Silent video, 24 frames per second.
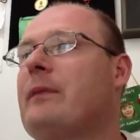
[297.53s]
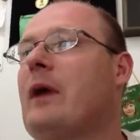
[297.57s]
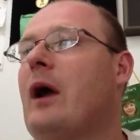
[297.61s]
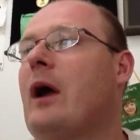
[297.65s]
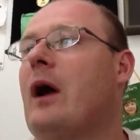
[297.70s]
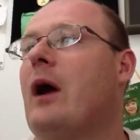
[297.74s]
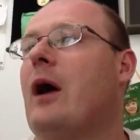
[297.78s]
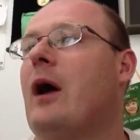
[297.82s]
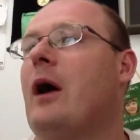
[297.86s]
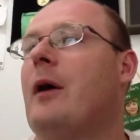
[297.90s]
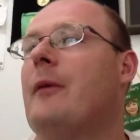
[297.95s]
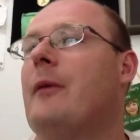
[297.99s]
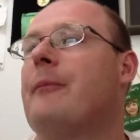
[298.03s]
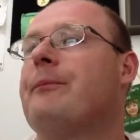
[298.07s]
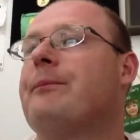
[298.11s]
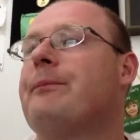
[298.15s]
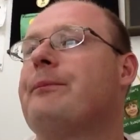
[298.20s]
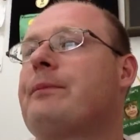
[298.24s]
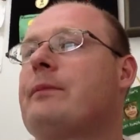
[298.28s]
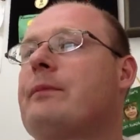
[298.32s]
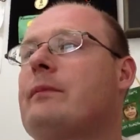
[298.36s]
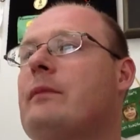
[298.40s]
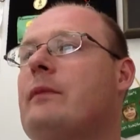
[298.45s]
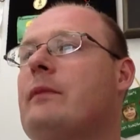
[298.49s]
Um,
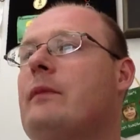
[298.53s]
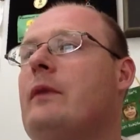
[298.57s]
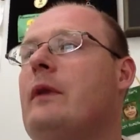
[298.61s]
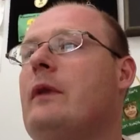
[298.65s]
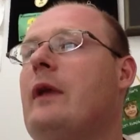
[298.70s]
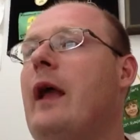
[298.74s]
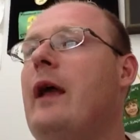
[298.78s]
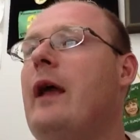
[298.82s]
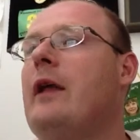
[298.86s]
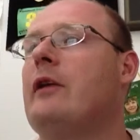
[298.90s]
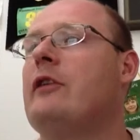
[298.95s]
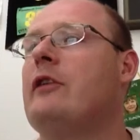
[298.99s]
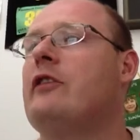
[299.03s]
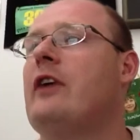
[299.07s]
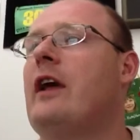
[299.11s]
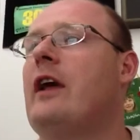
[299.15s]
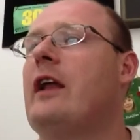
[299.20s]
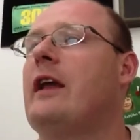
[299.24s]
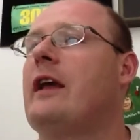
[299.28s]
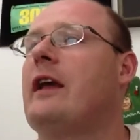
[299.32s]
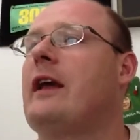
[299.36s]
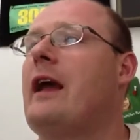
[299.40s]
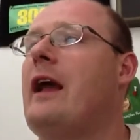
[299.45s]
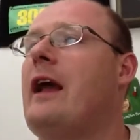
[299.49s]

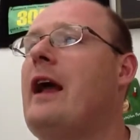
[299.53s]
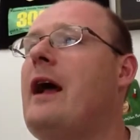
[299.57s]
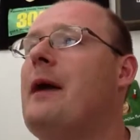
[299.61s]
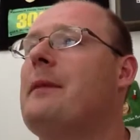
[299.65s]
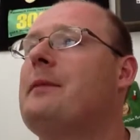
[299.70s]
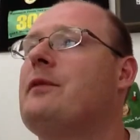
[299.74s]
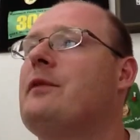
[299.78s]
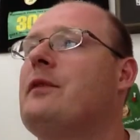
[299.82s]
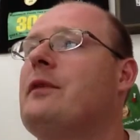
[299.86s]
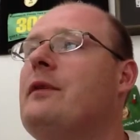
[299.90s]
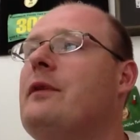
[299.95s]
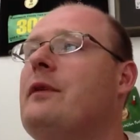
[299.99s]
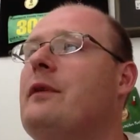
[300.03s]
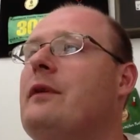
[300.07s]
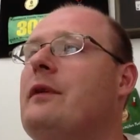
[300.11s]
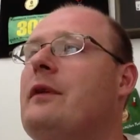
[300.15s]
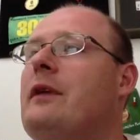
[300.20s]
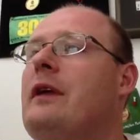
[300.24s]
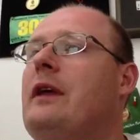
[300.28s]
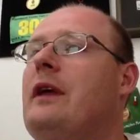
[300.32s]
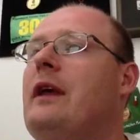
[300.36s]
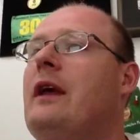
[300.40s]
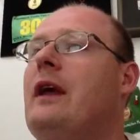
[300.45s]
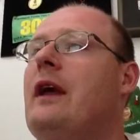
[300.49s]
energetic. I
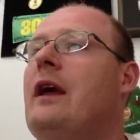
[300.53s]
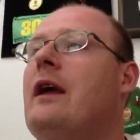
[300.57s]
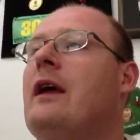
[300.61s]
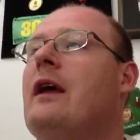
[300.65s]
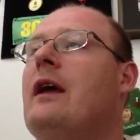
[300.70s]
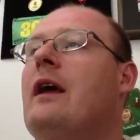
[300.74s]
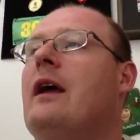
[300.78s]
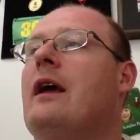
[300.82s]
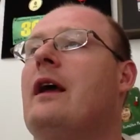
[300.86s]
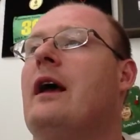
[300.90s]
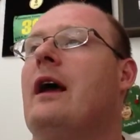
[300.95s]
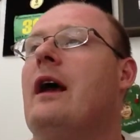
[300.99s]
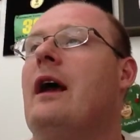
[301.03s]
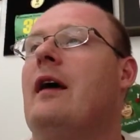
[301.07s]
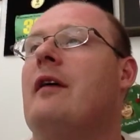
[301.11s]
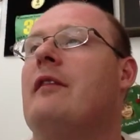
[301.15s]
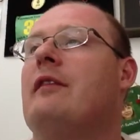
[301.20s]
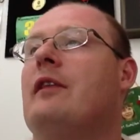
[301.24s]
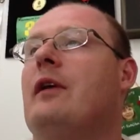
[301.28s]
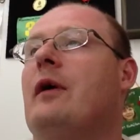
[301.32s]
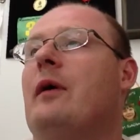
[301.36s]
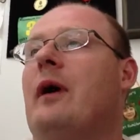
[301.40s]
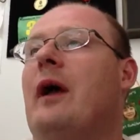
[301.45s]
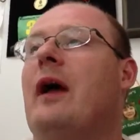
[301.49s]
absolutely
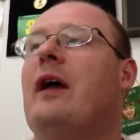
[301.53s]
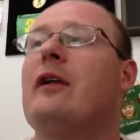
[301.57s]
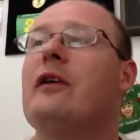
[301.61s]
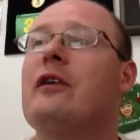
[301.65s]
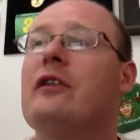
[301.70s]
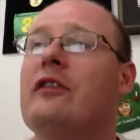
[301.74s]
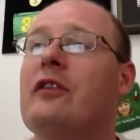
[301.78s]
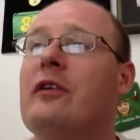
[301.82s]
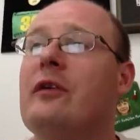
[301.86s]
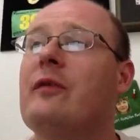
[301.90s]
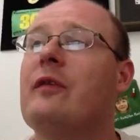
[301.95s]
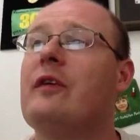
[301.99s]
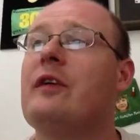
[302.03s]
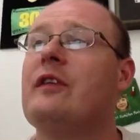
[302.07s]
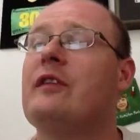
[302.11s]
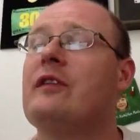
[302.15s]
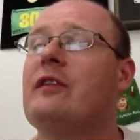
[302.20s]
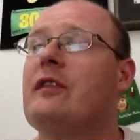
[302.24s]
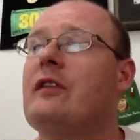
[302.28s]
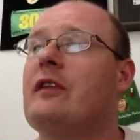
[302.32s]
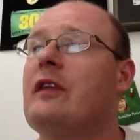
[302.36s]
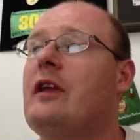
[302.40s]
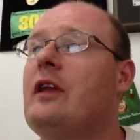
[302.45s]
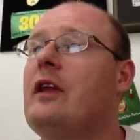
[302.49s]
have no energy
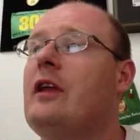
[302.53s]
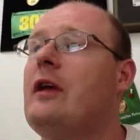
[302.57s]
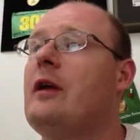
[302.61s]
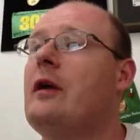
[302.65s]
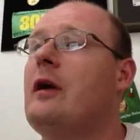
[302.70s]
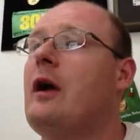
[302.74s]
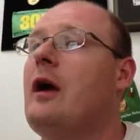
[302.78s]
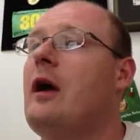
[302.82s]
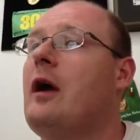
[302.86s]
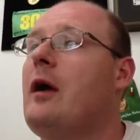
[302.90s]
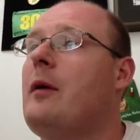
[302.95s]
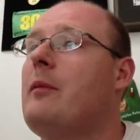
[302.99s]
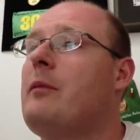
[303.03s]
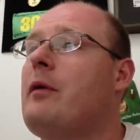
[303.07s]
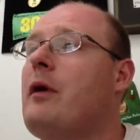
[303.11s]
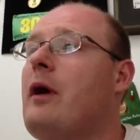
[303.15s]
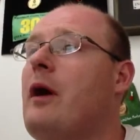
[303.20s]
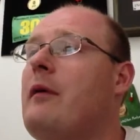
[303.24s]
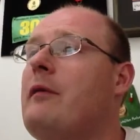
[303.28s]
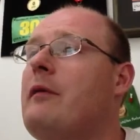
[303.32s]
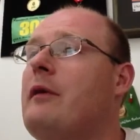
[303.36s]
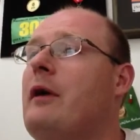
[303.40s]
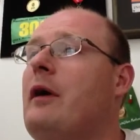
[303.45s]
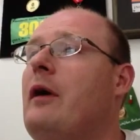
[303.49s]
recently. Uh,
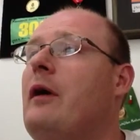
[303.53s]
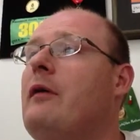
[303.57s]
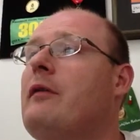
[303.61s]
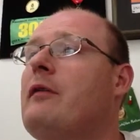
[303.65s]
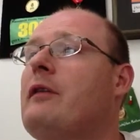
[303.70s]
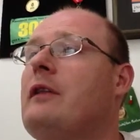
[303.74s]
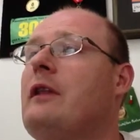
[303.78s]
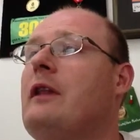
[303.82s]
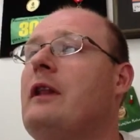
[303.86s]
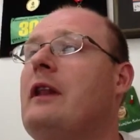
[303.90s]
probably over the